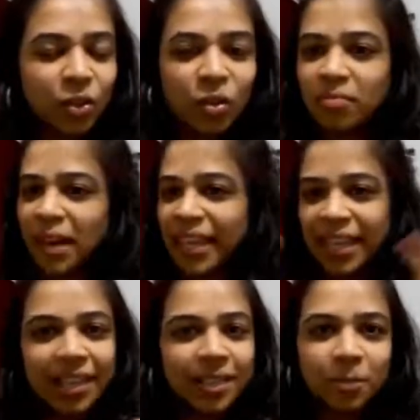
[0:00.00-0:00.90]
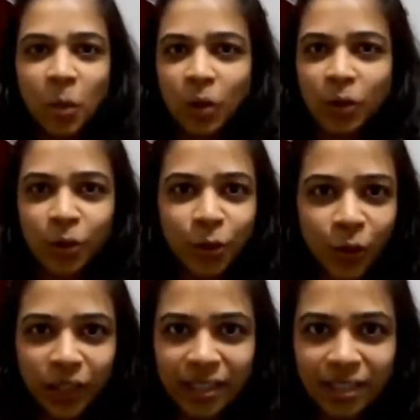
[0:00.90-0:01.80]
my kid is born
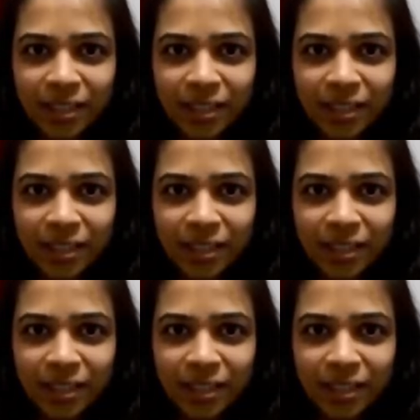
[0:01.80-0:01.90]
notorious?